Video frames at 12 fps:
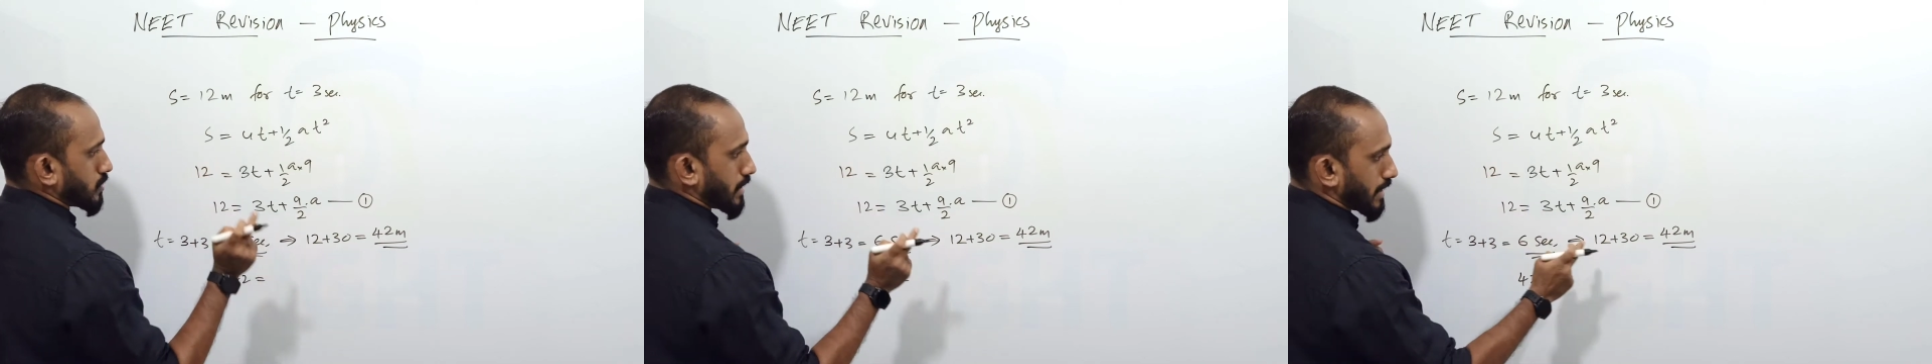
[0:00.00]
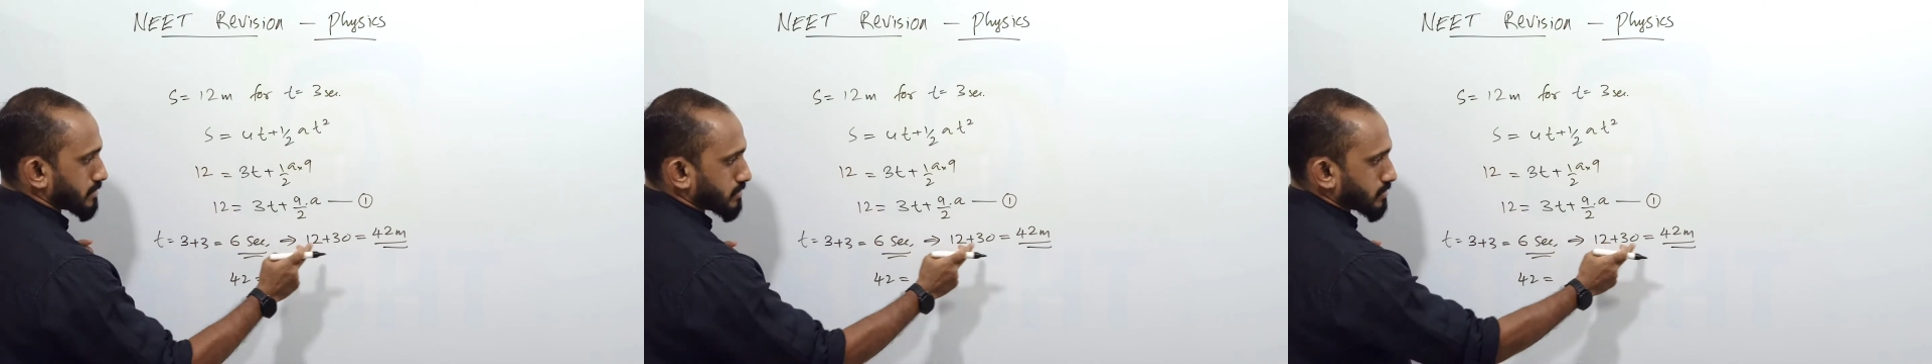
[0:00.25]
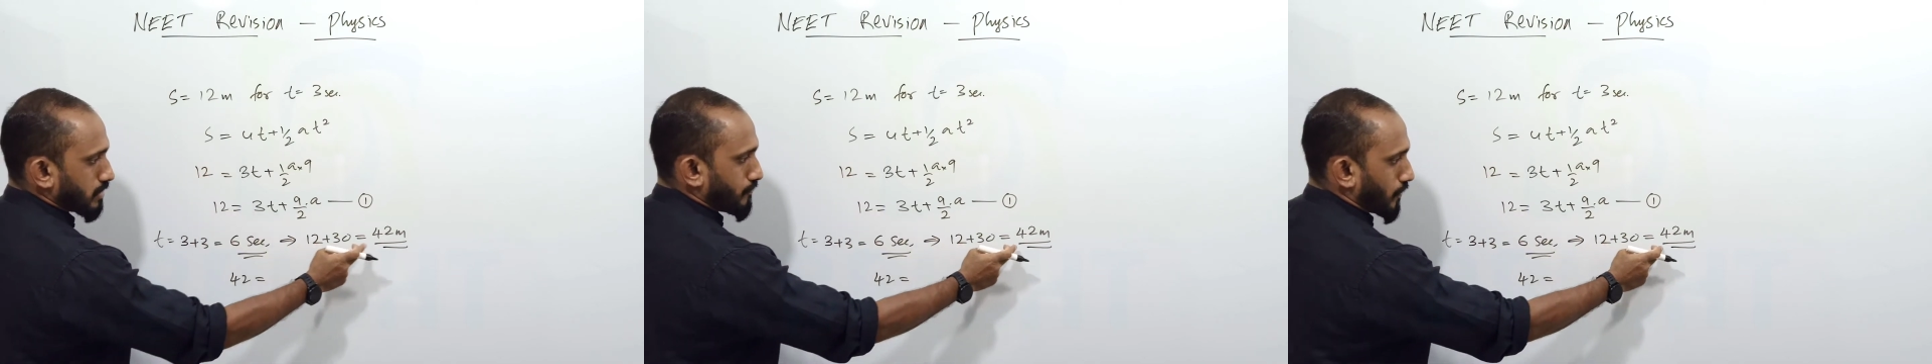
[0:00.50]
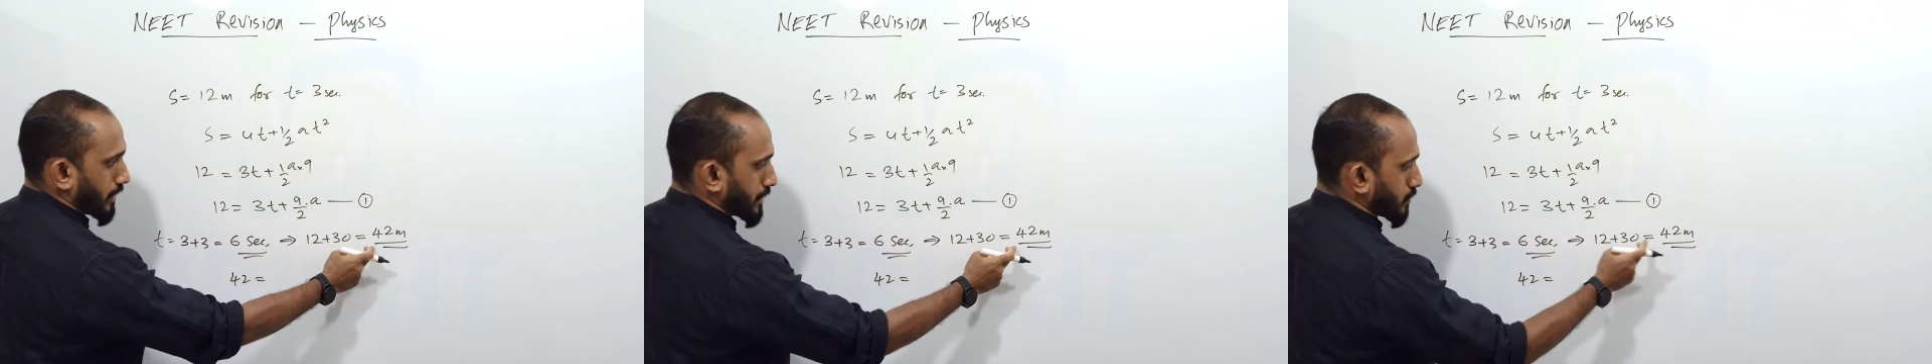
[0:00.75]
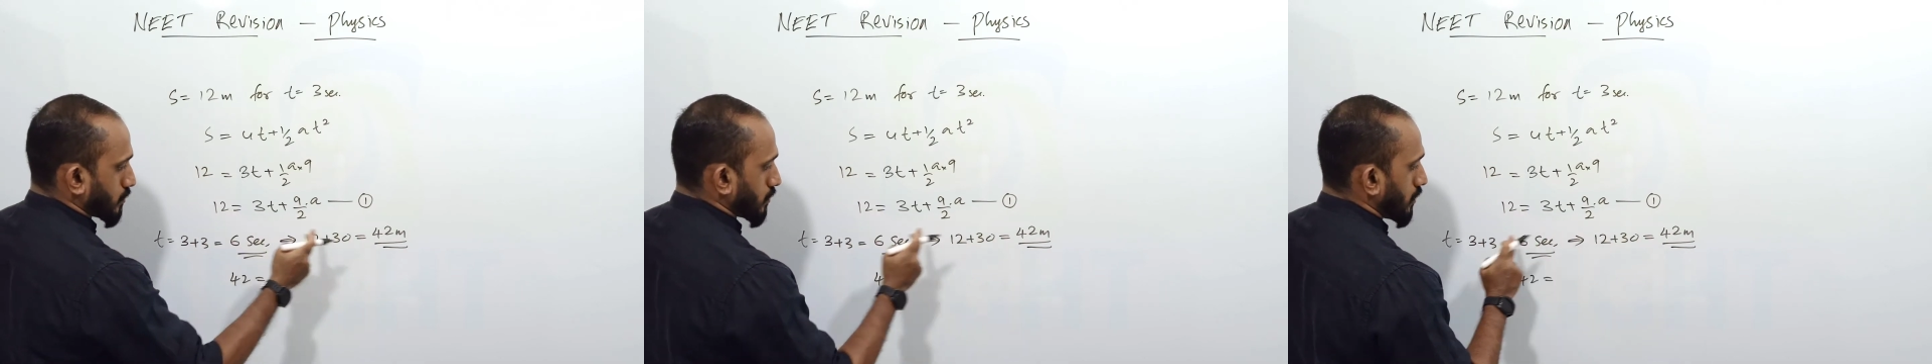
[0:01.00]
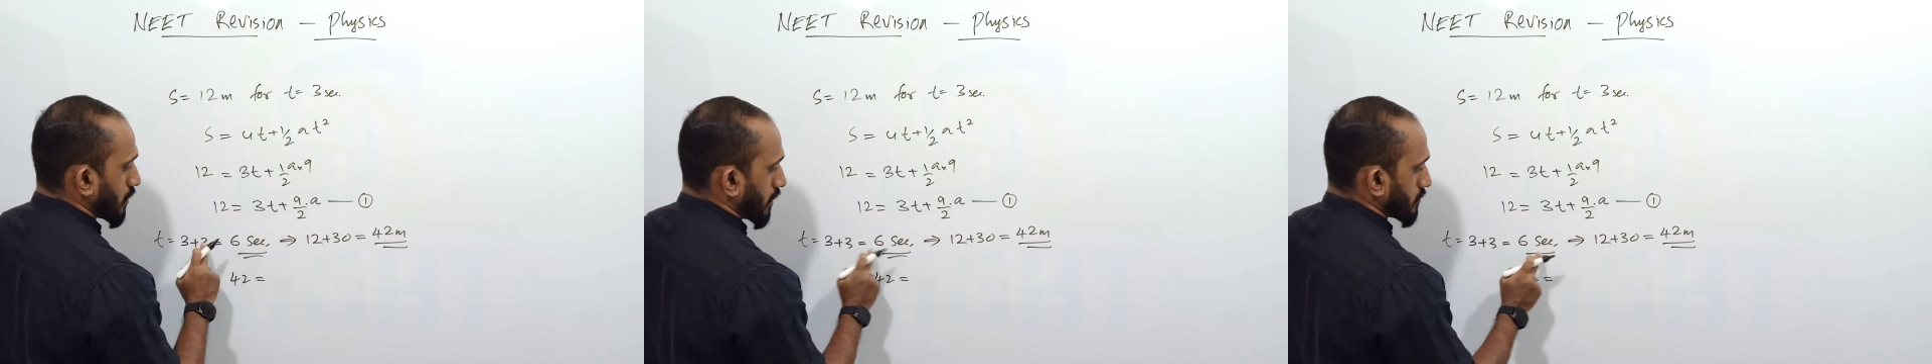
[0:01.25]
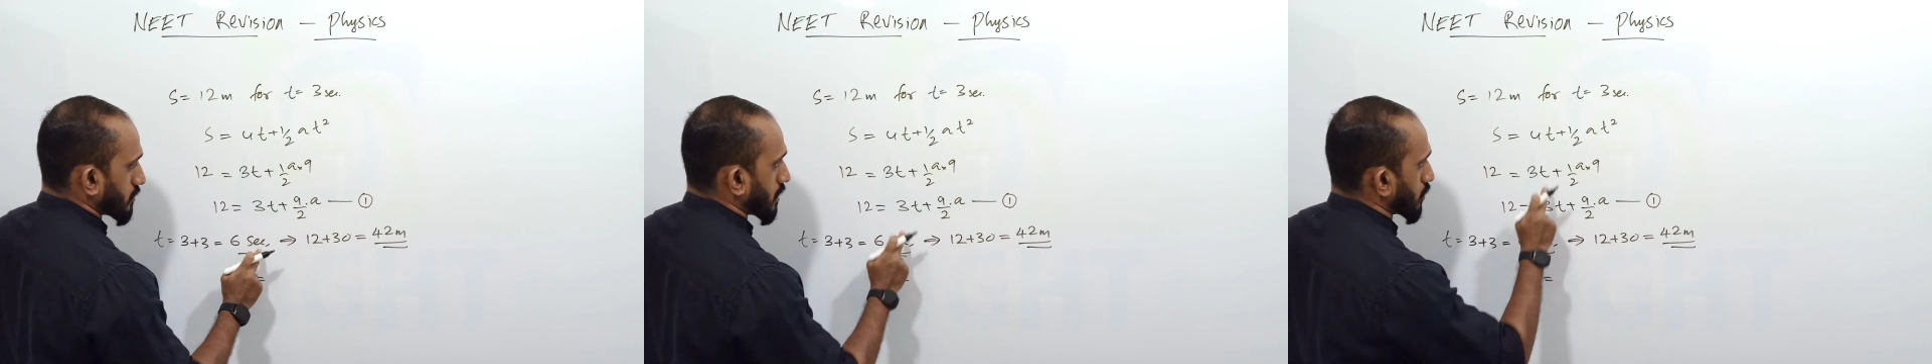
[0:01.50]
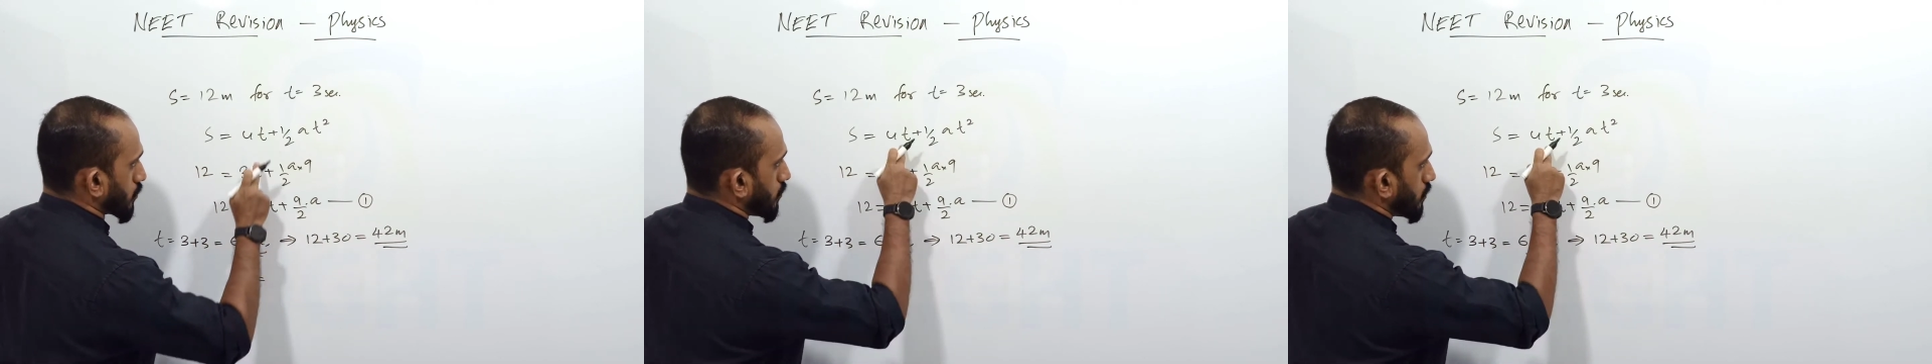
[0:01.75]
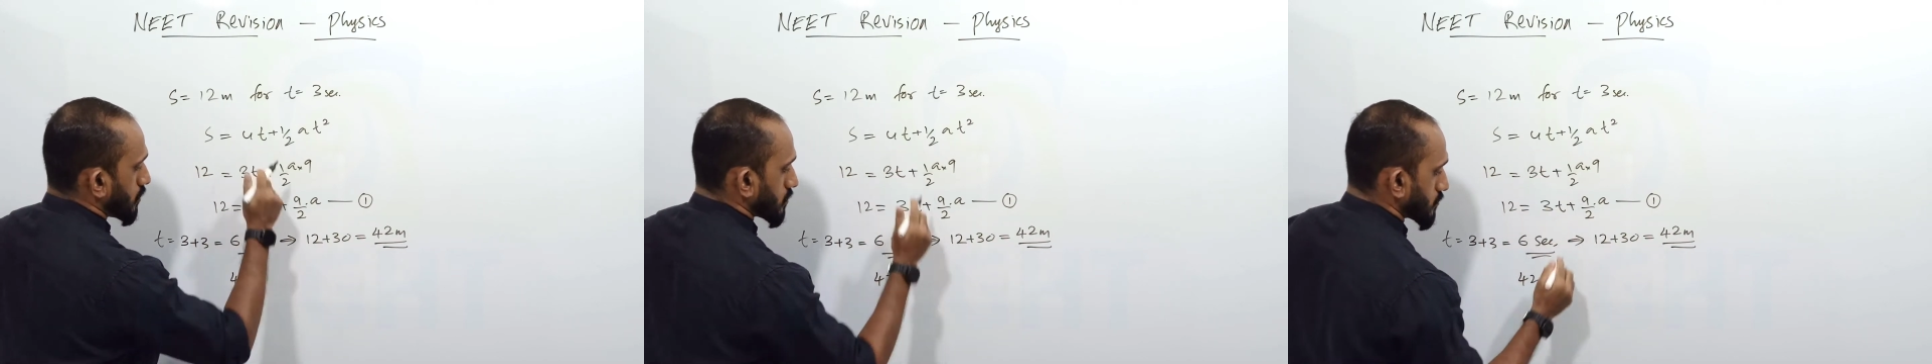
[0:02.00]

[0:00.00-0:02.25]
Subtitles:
S is equal to 42, is equal to